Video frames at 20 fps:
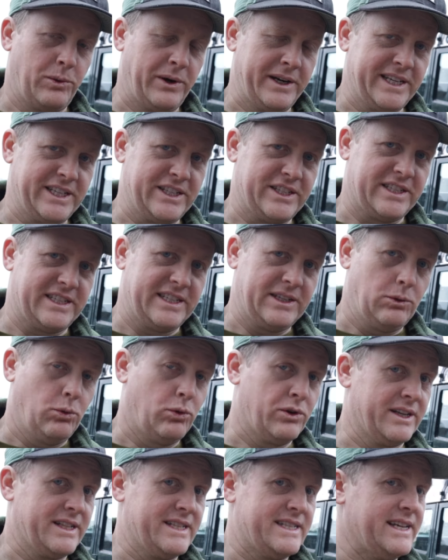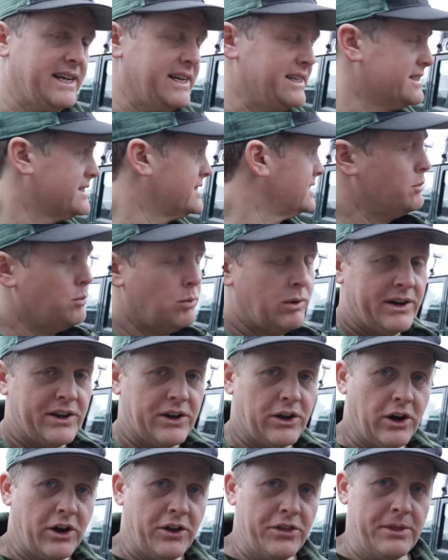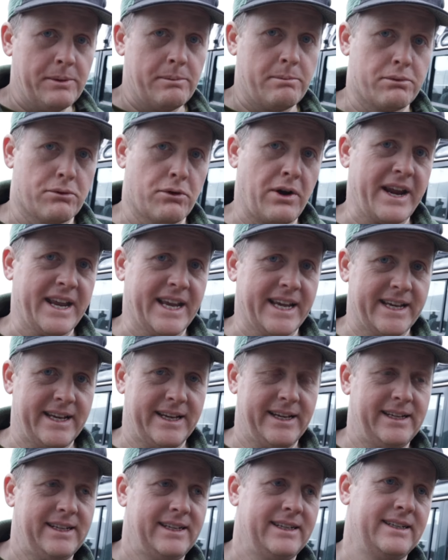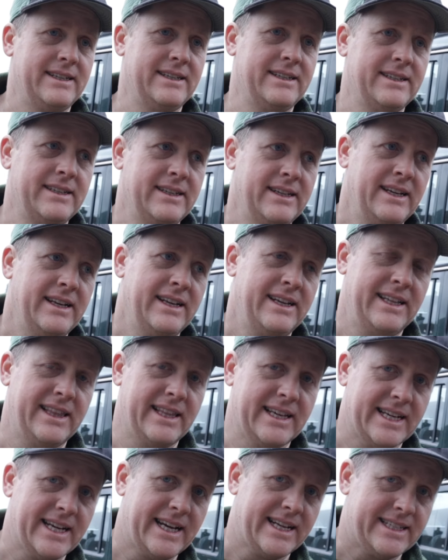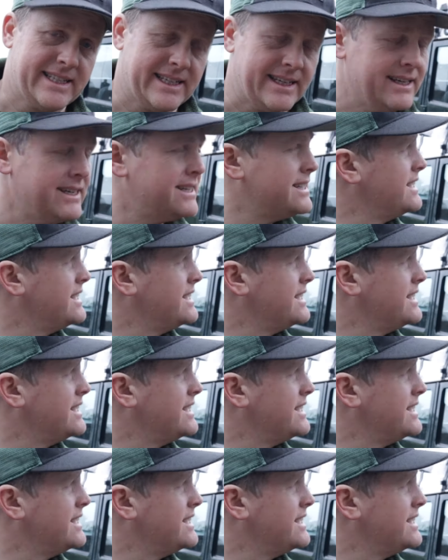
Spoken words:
waiting to see what it does, the one on the brake in the gutter.